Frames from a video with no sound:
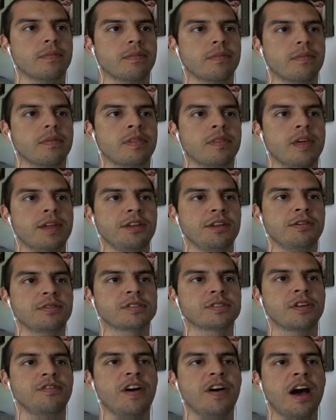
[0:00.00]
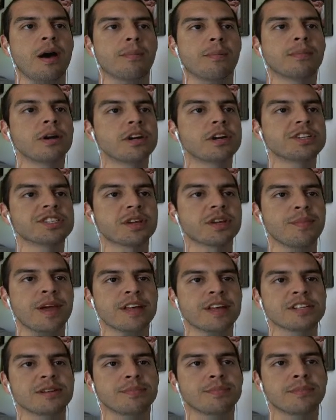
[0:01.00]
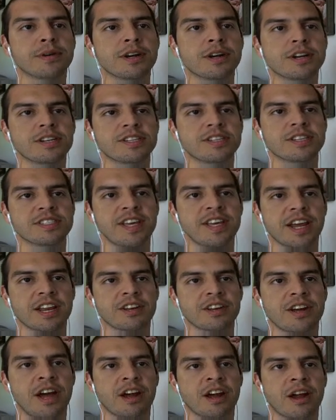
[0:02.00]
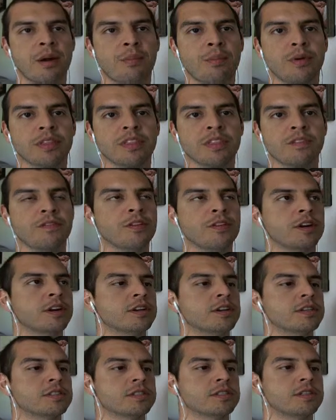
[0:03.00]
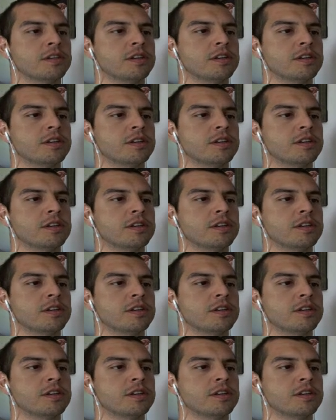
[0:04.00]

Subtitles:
then use the file merge command to merge the second diagram with the first.